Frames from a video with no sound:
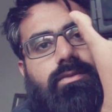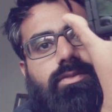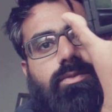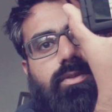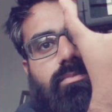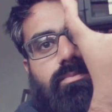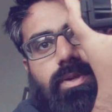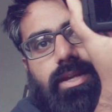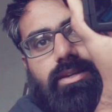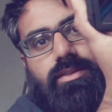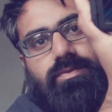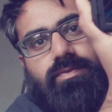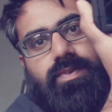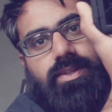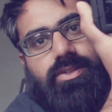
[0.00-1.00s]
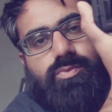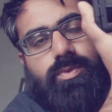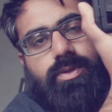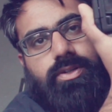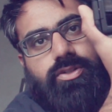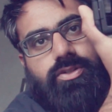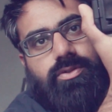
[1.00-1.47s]
So compared to the first
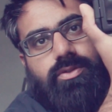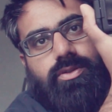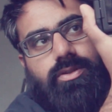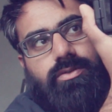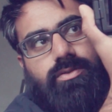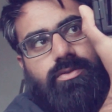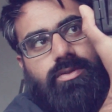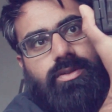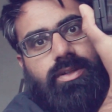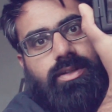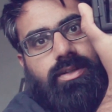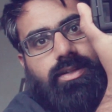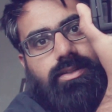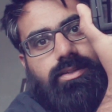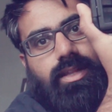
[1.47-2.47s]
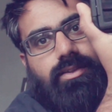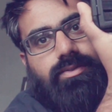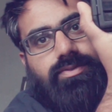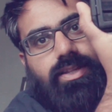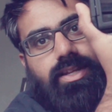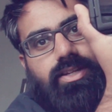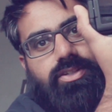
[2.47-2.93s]
one I showed you, that
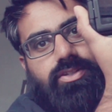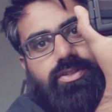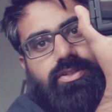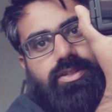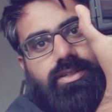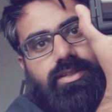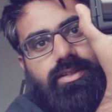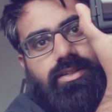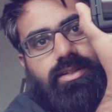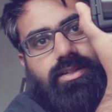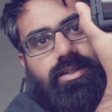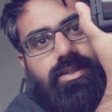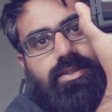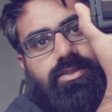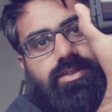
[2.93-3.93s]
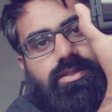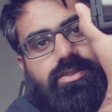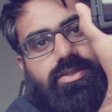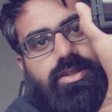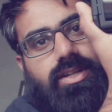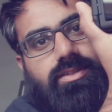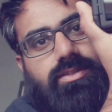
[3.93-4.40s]
flash
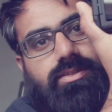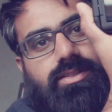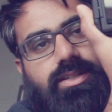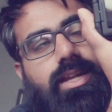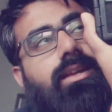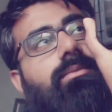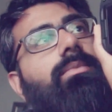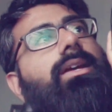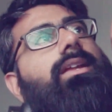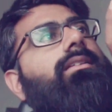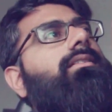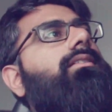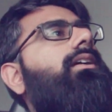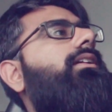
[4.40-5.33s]
just changes the game, man.